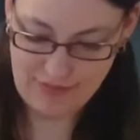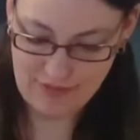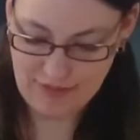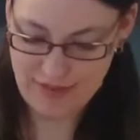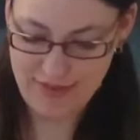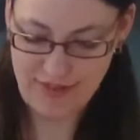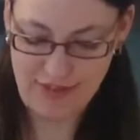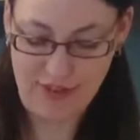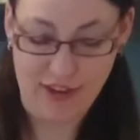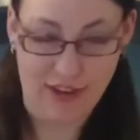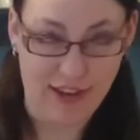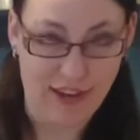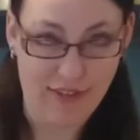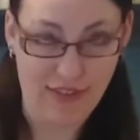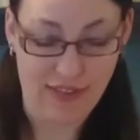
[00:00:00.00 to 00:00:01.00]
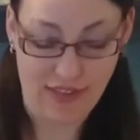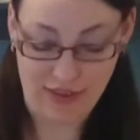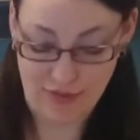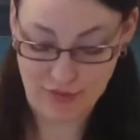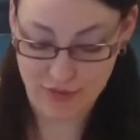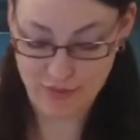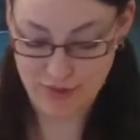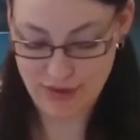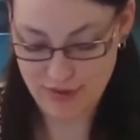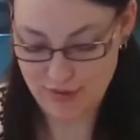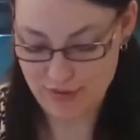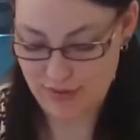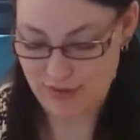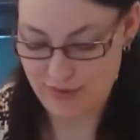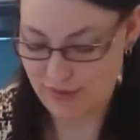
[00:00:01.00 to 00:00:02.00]
Ben's cooking with a
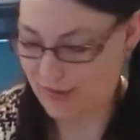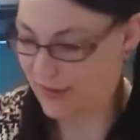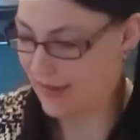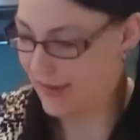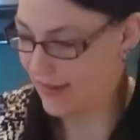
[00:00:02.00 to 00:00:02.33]
3-year-old.